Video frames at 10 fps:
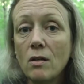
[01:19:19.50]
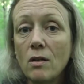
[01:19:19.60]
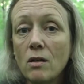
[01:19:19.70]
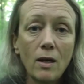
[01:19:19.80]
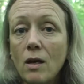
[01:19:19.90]

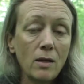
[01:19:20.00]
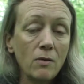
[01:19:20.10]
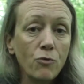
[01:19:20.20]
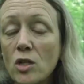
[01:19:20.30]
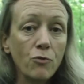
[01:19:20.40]
And
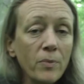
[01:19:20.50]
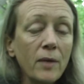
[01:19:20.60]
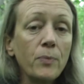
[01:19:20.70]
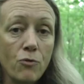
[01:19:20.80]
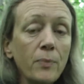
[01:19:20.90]
inform
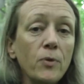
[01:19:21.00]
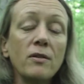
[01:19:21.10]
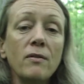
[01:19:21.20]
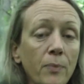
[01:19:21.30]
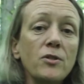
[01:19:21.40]
that
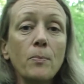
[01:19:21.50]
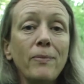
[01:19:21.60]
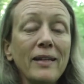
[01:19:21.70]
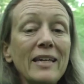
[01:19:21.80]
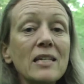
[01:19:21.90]
person that
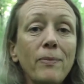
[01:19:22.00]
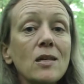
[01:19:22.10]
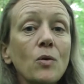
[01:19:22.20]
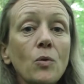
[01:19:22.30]
please